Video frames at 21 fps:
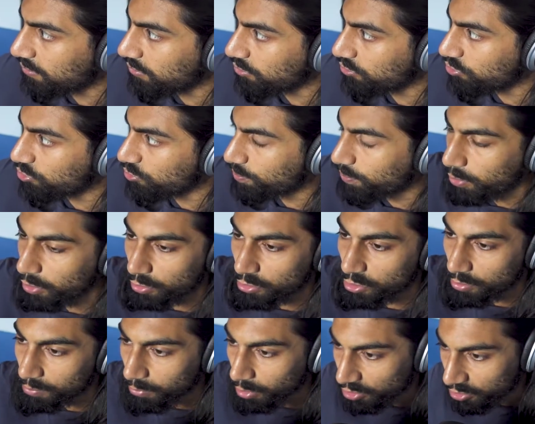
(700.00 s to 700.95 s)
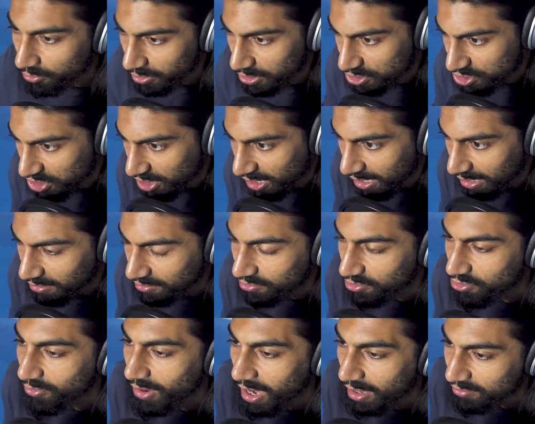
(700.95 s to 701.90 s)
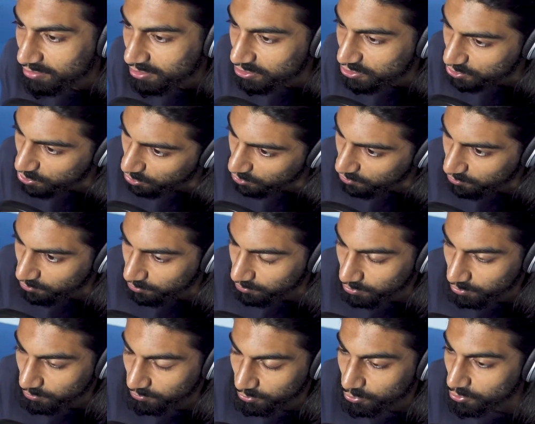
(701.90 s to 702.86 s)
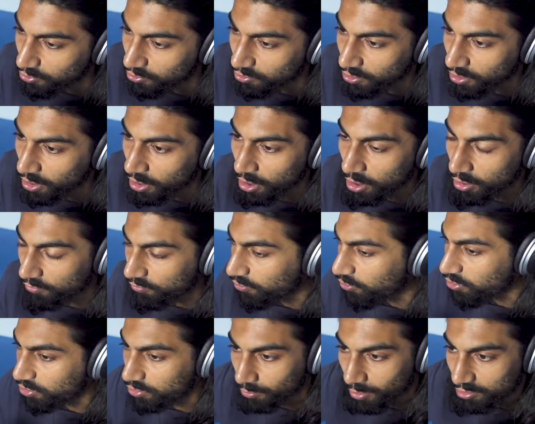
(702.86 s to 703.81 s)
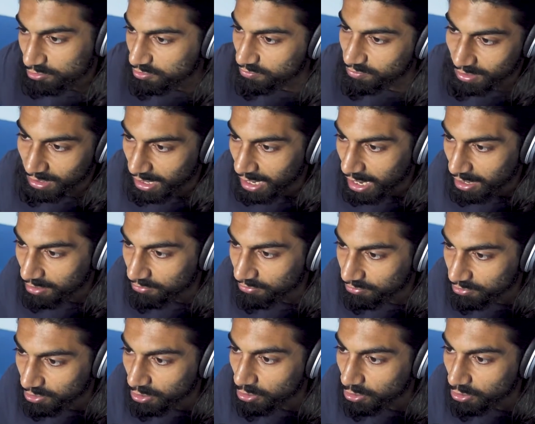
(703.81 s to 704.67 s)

you put your mother in chains and you ask her to cook food for the rest of your life.